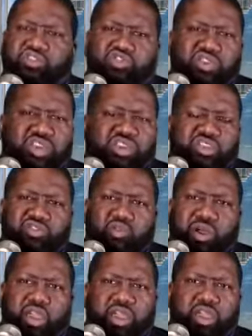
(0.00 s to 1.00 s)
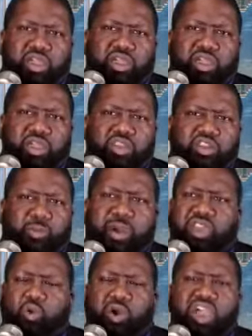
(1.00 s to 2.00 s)
to be treated this way.
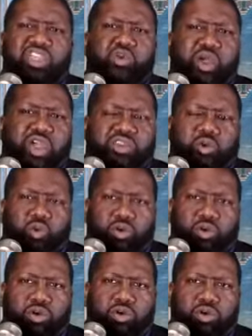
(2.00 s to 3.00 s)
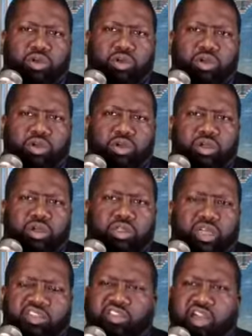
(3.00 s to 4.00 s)
no matter where you at in the world.
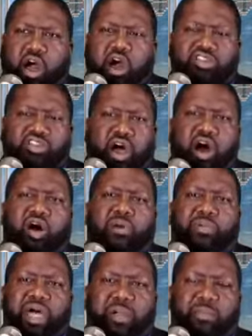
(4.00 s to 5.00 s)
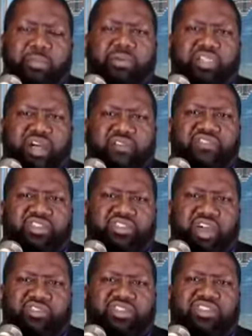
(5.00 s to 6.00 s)
That's a call to all black people.
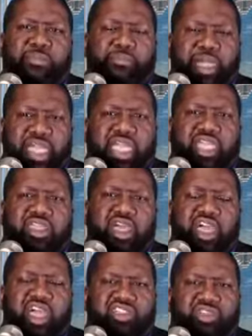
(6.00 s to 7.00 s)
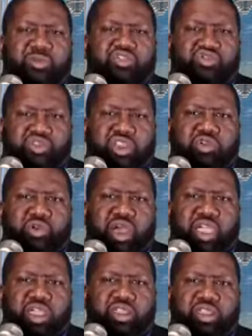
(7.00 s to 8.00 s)
Love yourself and demand to be
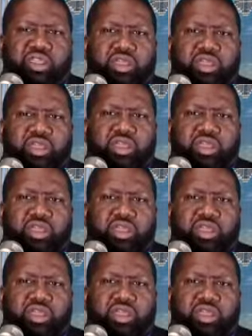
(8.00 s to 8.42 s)
treated right.